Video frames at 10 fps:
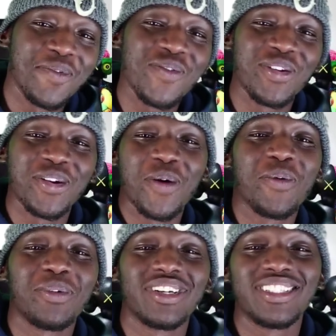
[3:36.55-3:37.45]
Moving on,
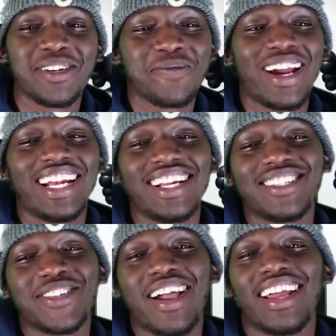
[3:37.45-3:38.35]
we want to jump right
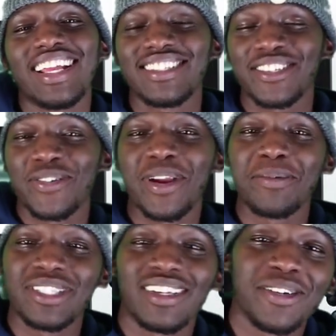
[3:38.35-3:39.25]
into our
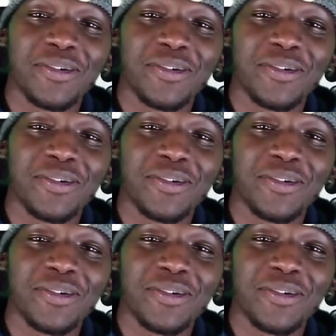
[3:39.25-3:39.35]
Instagram chick